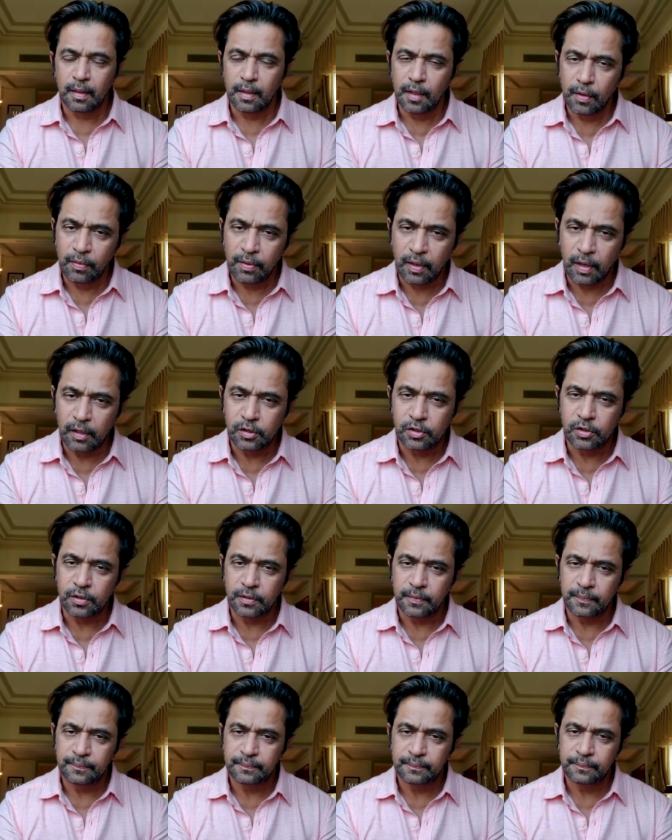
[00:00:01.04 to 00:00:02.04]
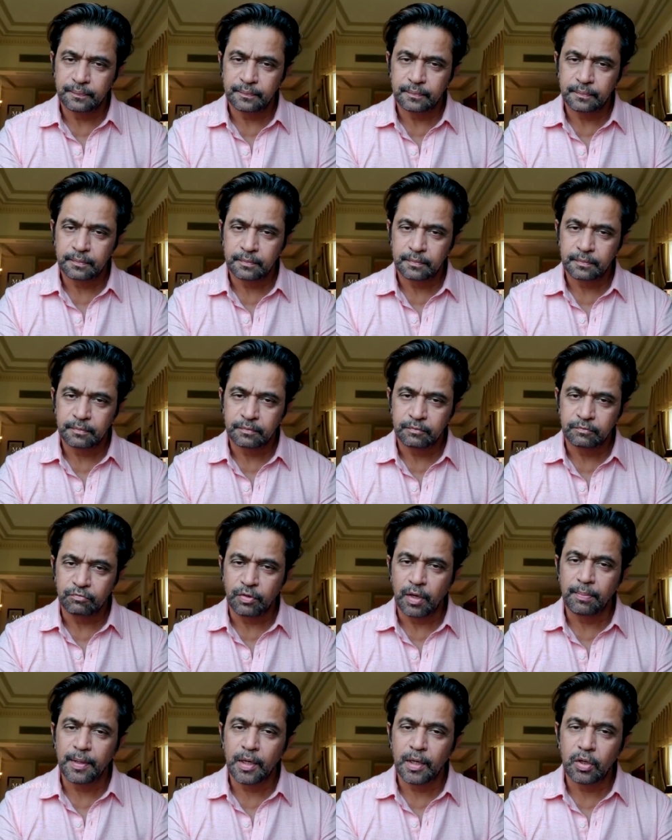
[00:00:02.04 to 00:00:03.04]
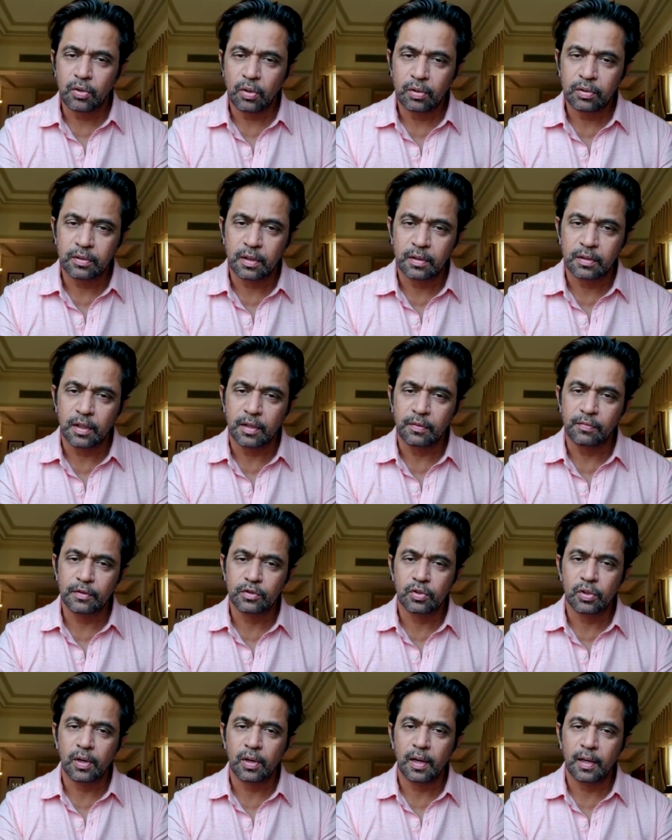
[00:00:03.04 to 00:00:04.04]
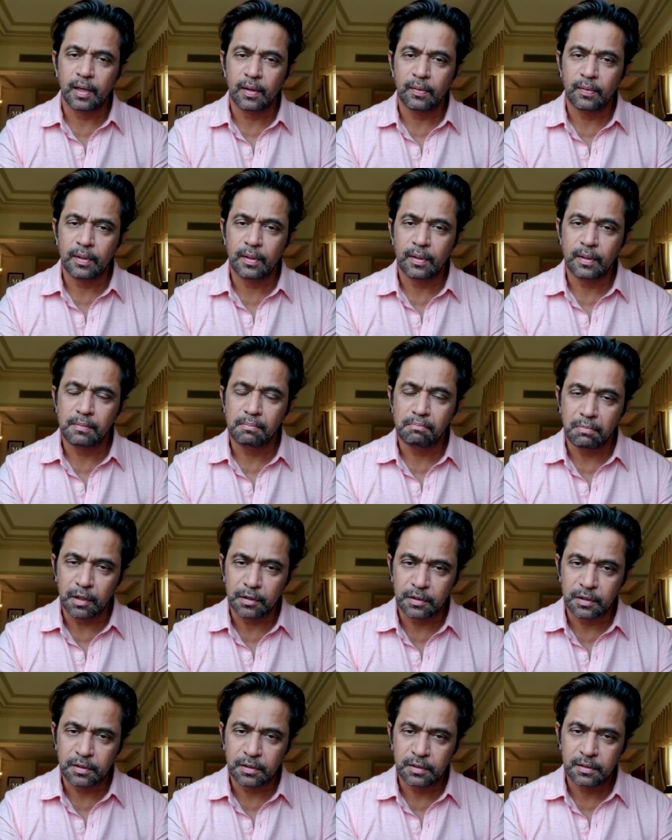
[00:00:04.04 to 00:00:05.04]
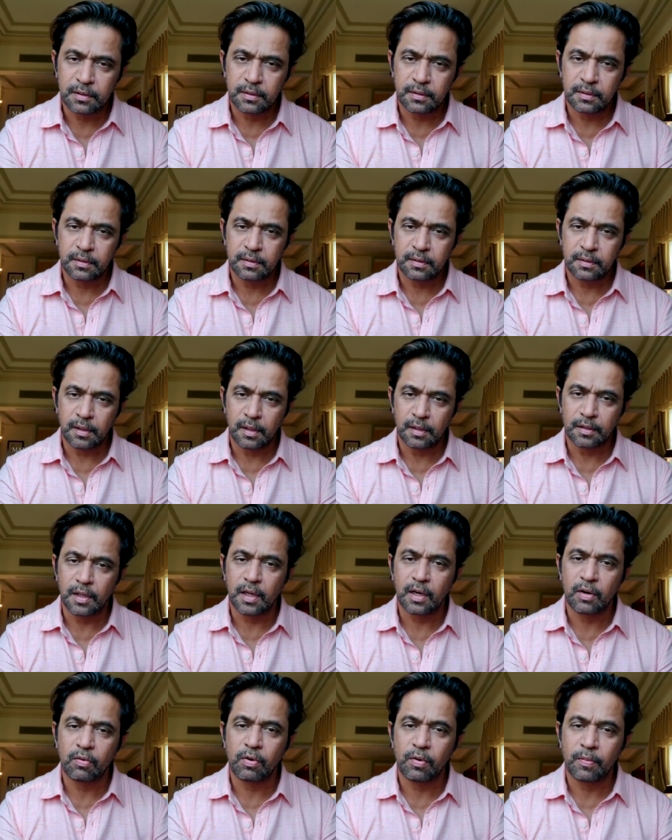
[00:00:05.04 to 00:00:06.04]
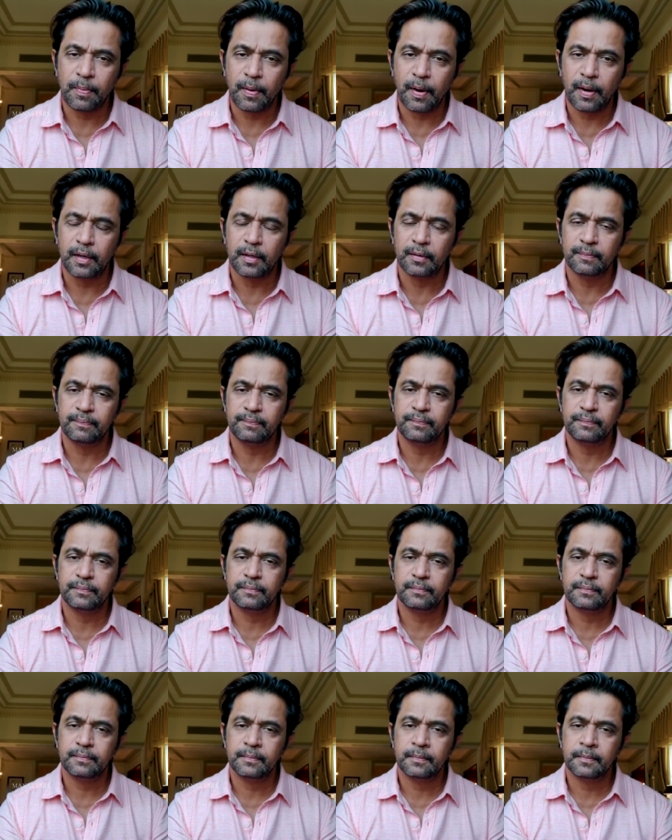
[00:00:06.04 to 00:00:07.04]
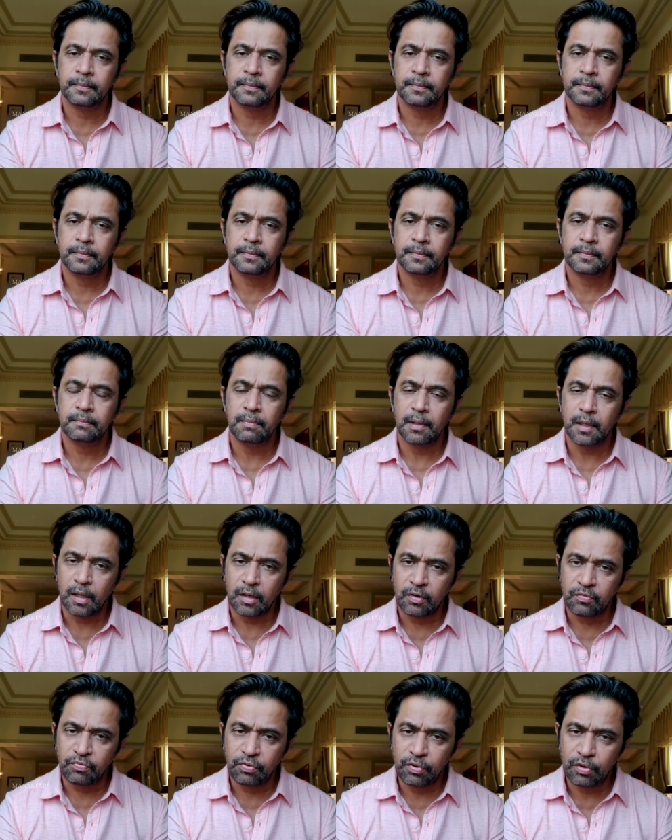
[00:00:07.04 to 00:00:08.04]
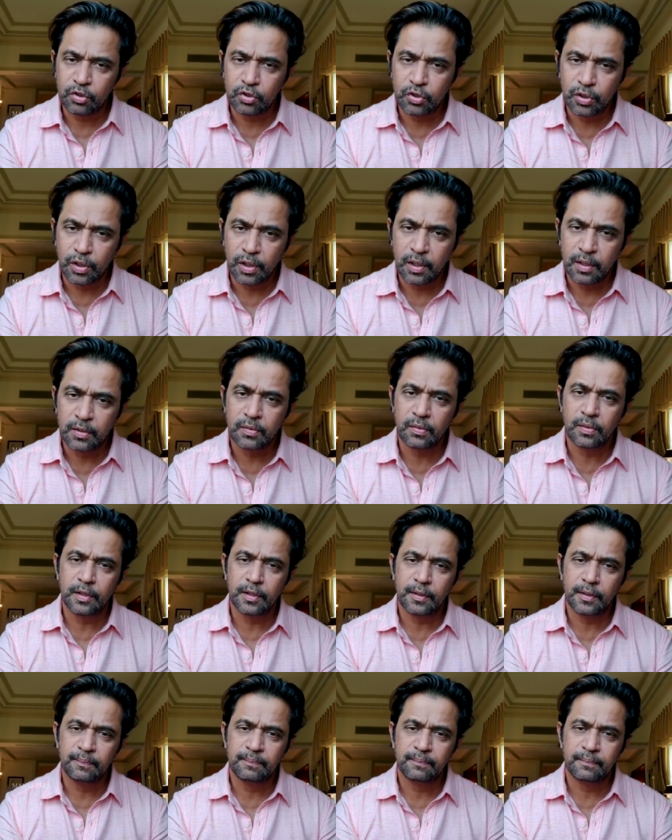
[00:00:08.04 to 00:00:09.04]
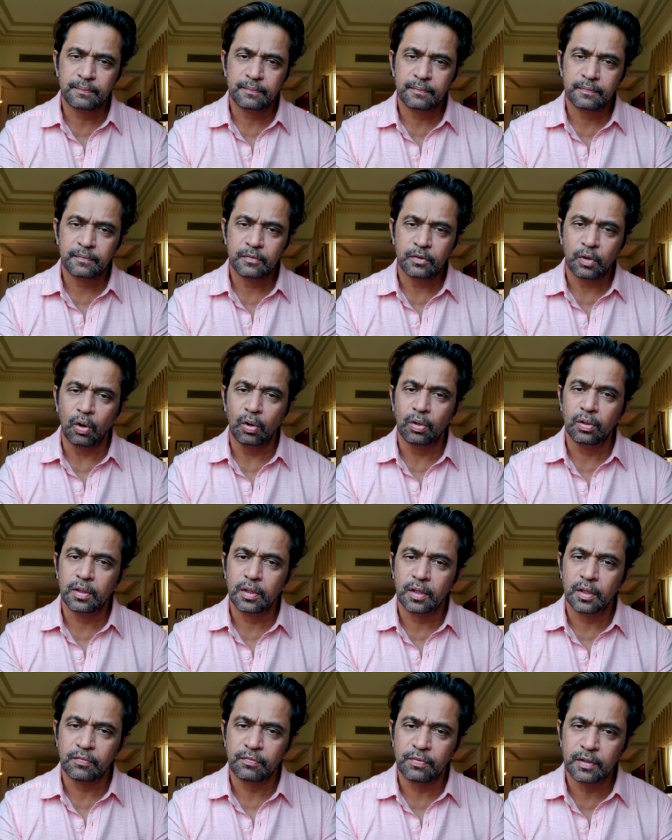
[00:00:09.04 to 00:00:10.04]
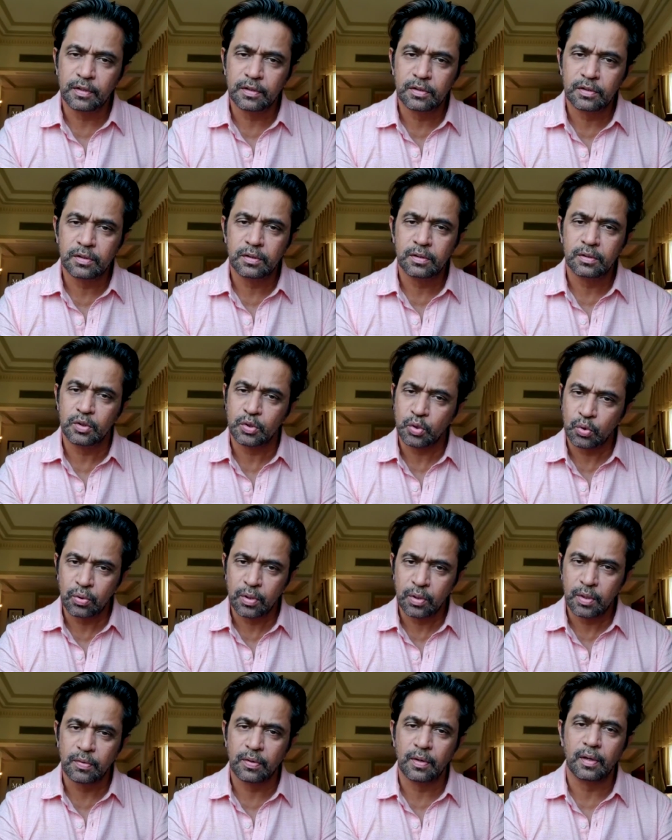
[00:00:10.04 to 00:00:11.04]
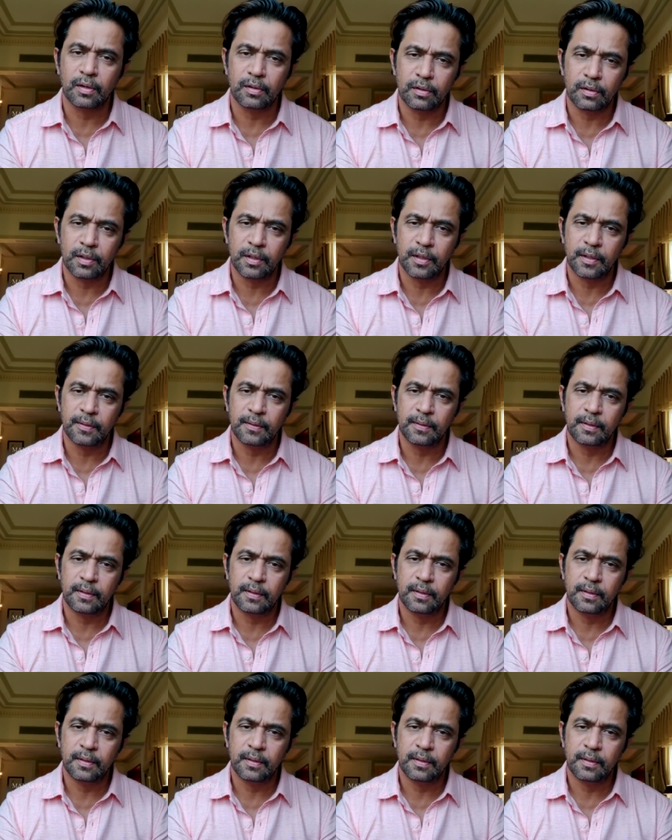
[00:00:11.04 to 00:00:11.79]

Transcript: In our culture, we have been taught that the rivers are like our mothers and they are our pride. But unfortunately today, all the rivers throughout our country,